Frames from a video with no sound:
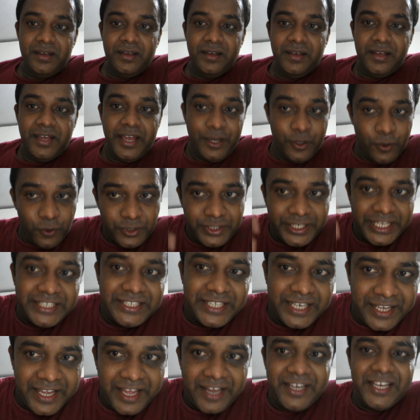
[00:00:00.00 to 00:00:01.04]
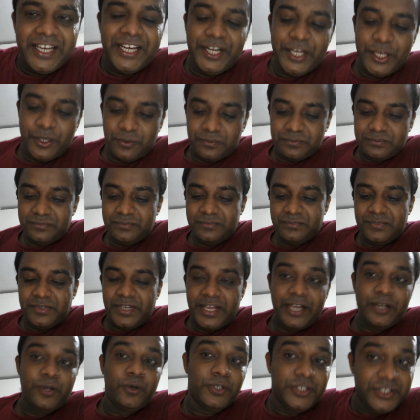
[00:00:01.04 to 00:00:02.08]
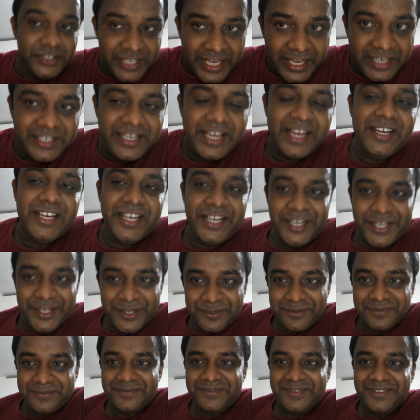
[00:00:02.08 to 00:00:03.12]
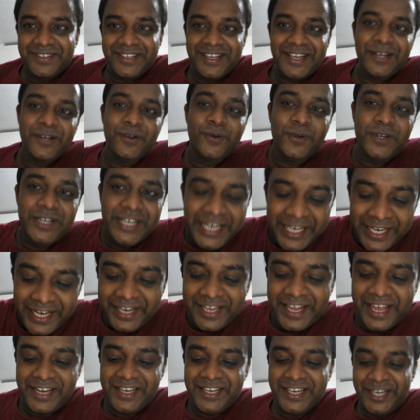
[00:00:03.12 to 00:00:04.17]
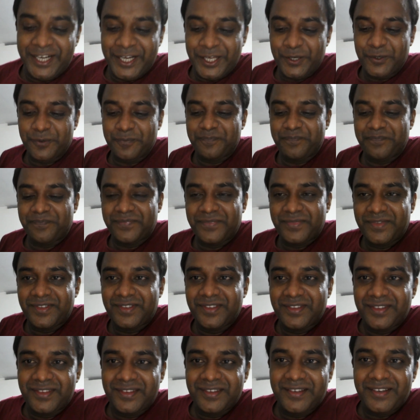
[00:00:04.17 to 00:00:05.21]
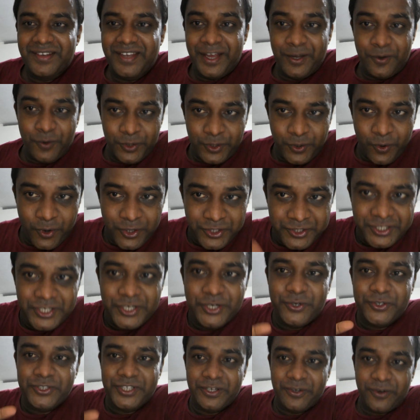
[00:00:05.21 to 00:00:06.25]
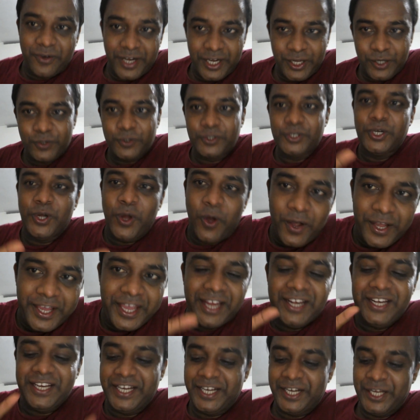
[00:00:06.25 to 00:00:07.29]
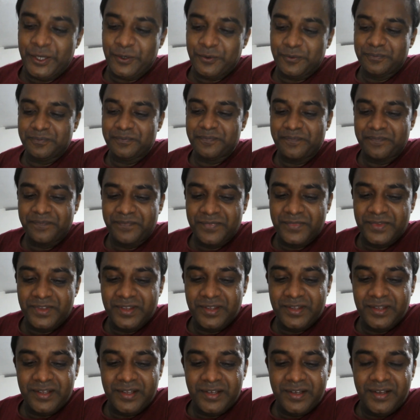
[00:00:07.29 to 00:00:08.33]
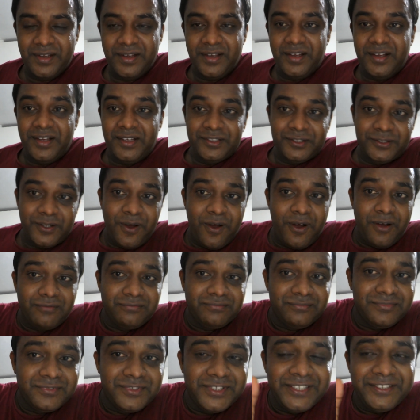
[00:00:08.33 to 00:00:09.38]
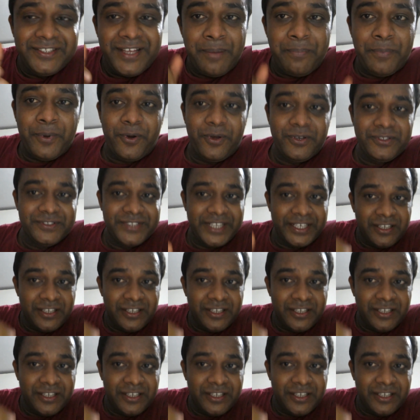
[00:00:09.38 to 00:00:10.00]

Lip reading: A good teacher can lead you. A good state can lead you. A good leader can lead you. A good constitution or a good law can lead you. So this approach set